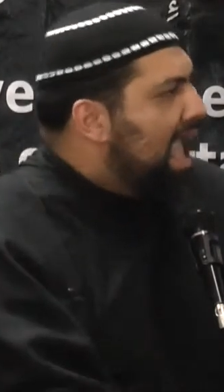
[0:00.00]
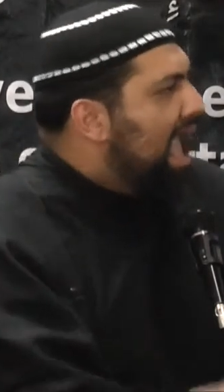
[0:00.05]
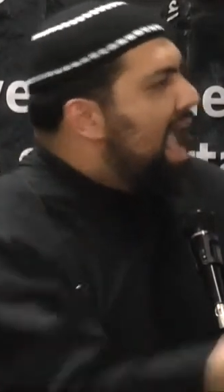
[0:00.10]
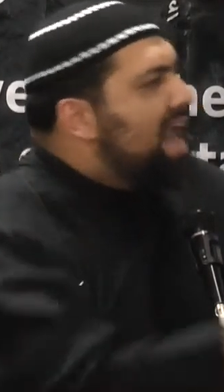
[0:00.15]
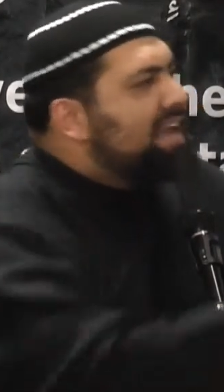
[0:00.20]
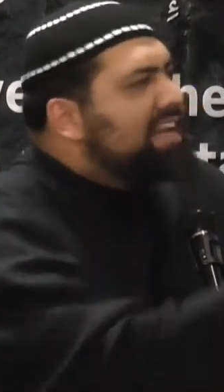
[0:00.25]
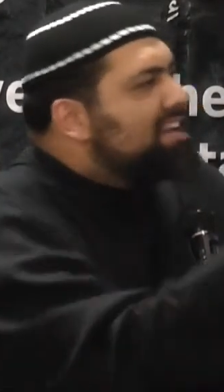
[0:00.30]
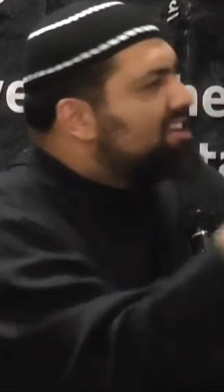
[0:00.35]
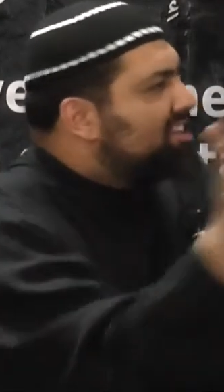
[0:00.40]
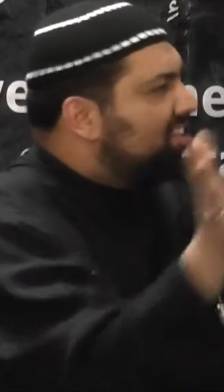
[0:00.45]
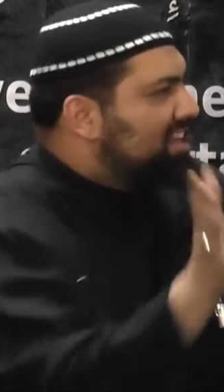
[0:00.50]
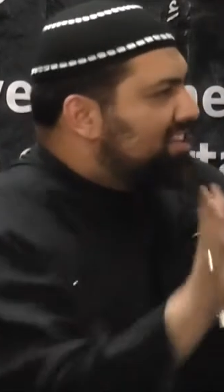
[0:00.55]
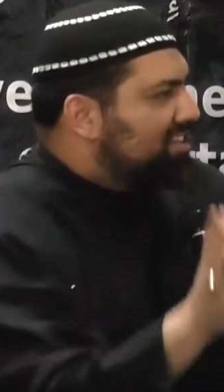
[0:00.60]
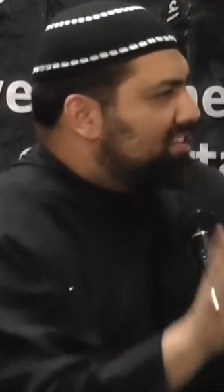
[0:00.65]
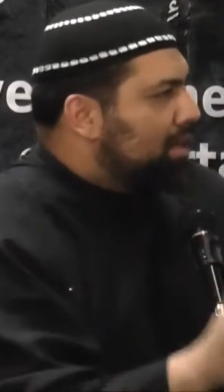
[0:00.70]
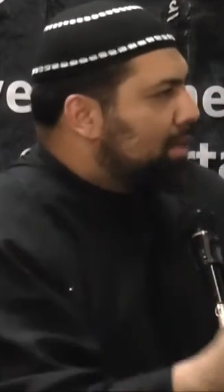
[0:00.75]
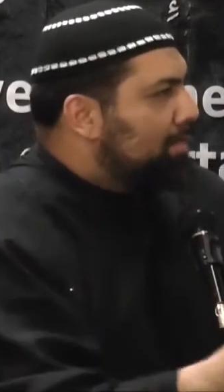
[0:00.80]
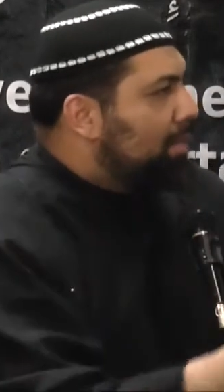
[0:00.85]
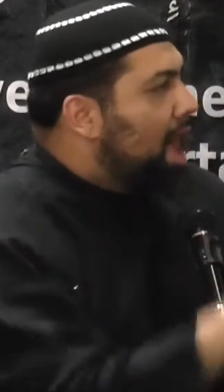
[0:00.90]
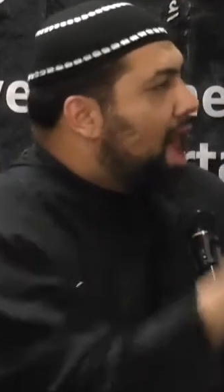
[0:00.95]
Any
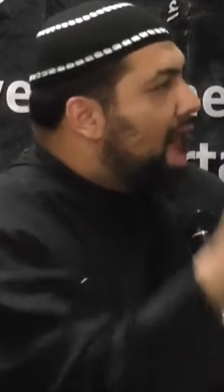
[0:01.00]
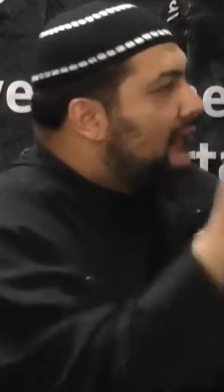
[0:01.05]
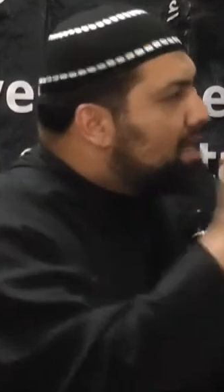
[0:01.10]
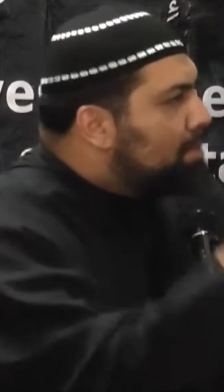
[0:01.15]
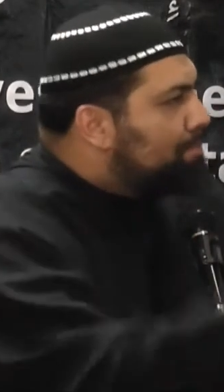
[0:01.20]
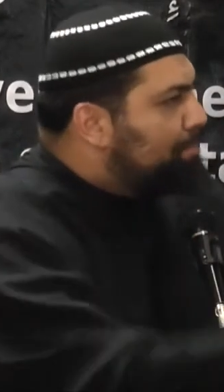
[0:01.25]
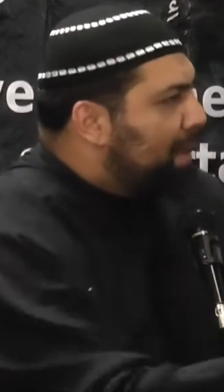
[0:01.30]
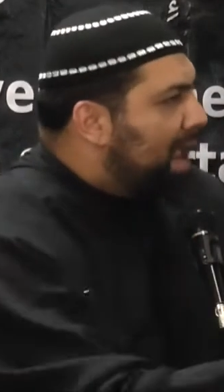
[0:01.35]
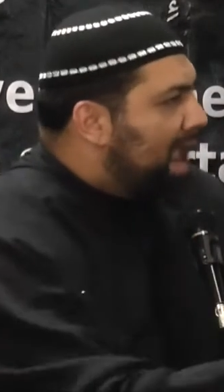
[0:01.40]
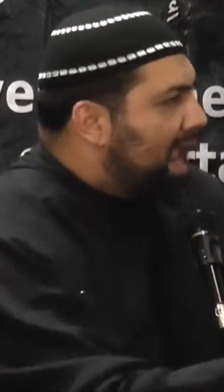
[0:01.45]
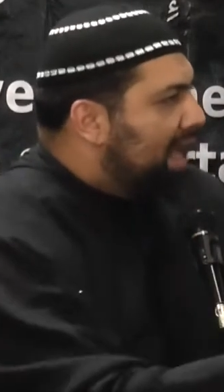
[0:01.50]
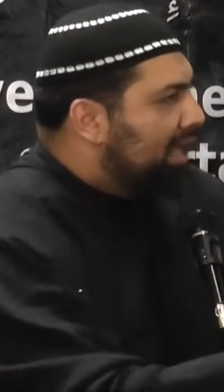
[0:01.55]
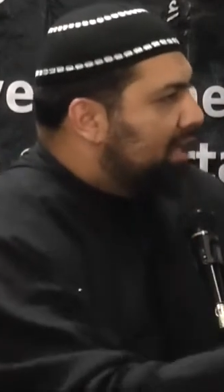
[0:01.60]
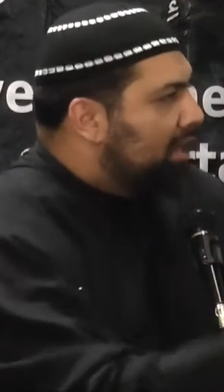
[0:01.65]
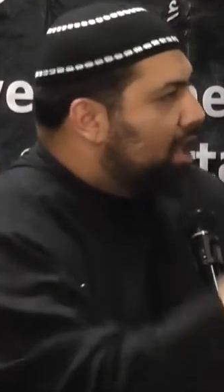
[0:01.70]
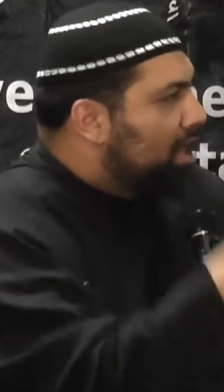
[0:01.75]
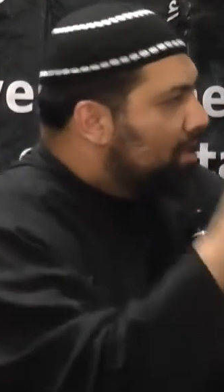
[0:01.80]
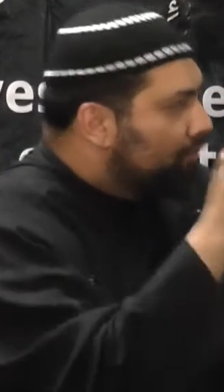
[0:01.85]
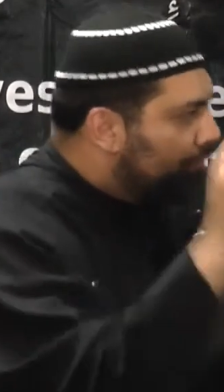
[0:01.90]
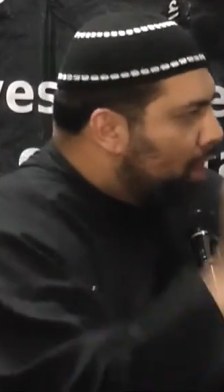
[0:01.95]
system, unpaid,